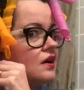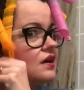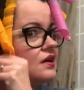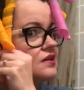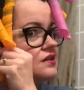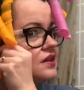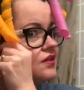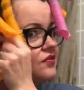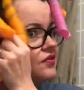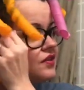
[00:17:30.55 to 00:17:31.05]

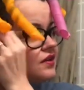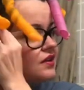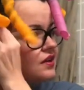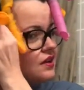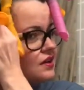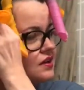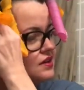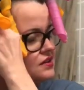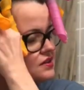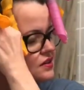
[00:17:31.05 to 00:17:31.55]
Definitely
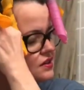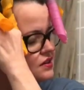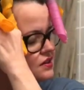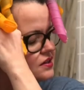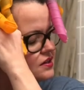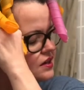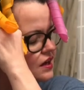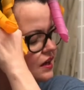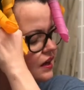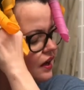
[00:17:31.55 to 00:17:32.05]
easier to
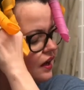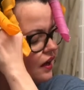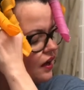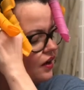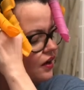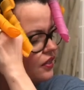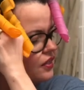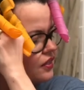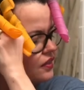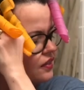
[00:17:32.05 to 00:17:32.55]
take
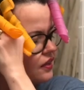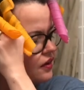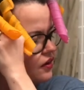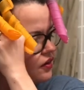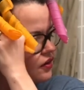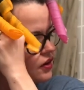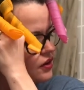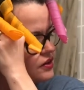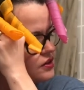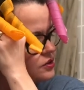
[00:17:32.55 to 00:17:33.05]
out than they
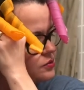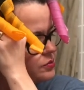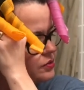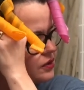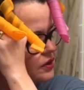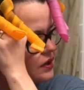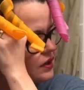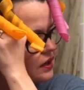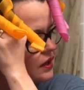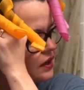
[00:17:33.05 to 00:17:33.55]
are to
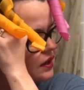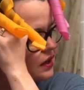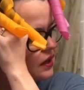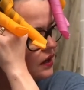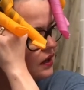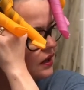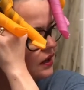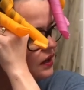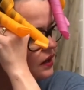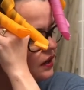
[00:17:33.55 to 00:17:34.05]
put
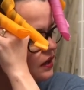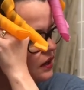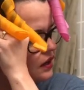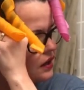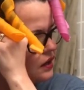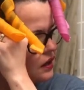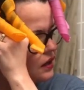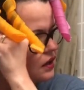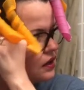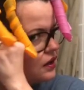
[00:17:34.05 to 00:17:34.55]
in,
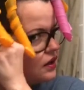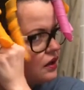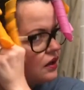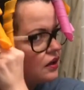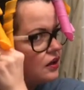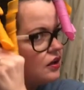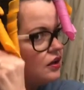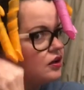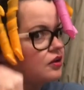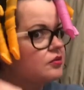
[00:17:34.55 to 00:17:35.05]

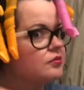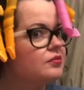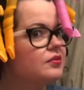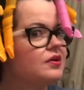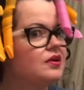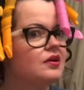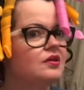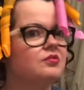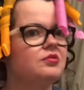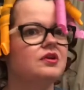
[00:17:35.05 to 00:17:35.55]

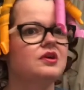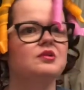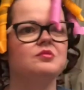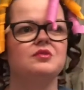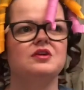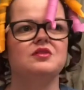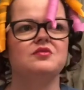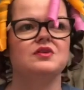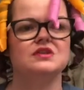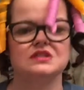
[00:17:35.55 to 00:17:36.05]
but putting them
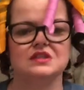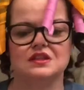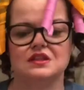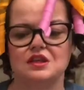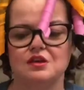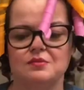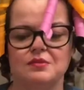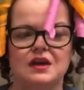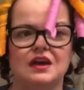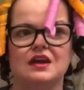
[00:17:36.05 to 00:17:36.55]
in wasn't that
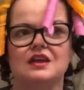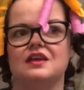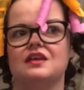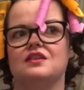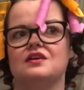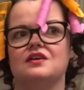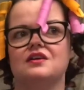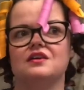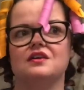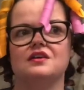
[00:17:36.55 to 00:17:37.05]
bad either.